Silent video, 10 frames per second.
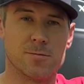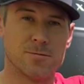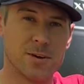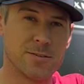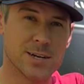
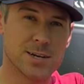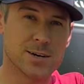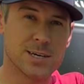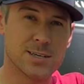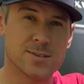50
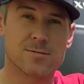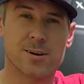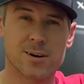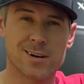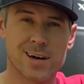degrees
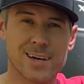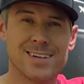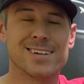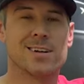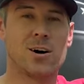Fahrenheit
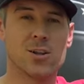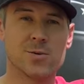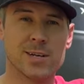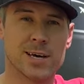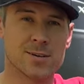all the
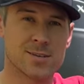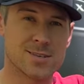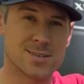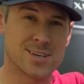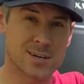way down to
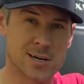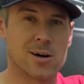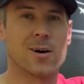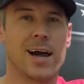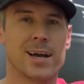
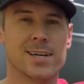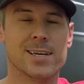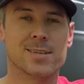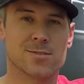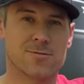zero,
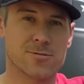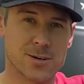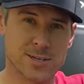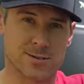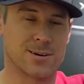acting as a
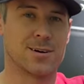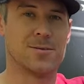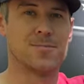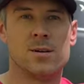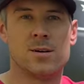freezer.
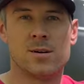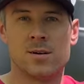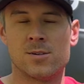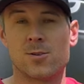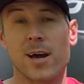
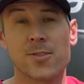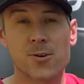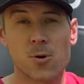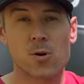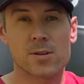So at the
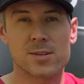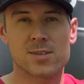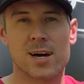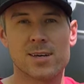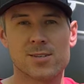core of this
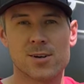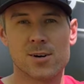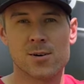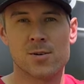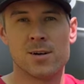
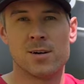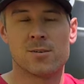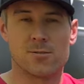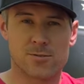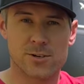Iceco
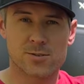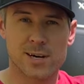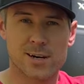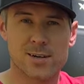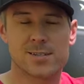
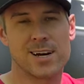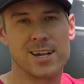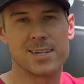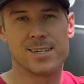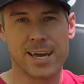refrigerator, it's got
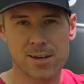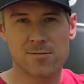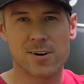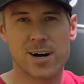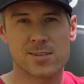a
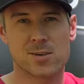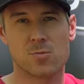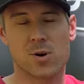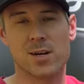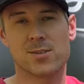Danfoss
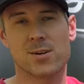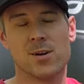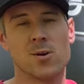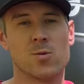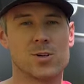compressor,
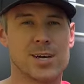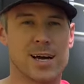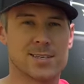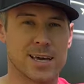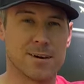which
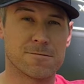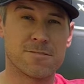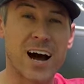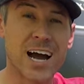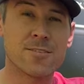has a
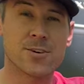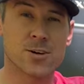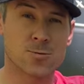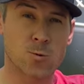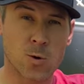
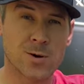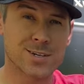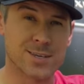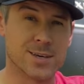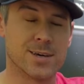five-year
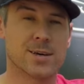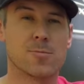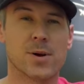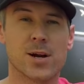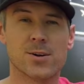warranty
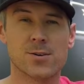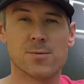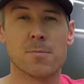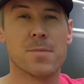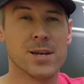compared
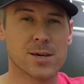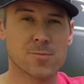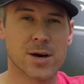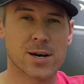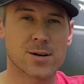to many
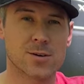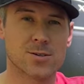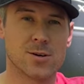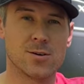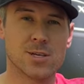
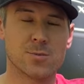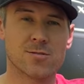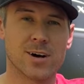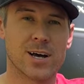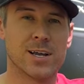competitors only
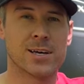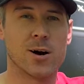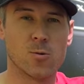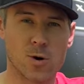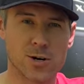providing
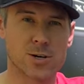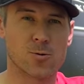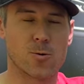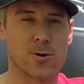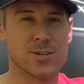a one-year
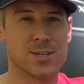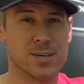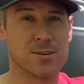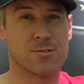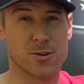
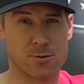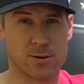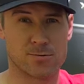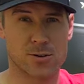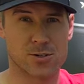warranty for the
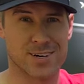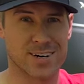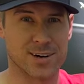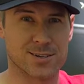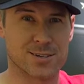refrigerators.
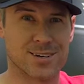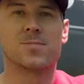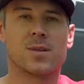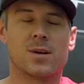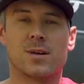
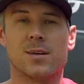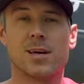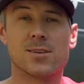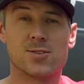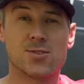It
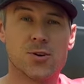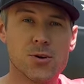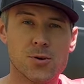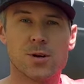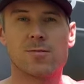has
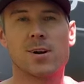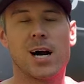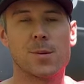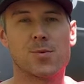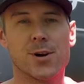two different
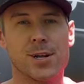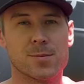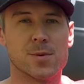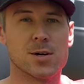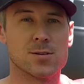operating
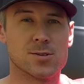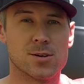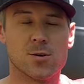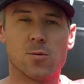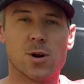modes.
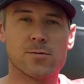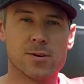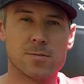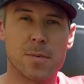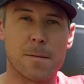One of them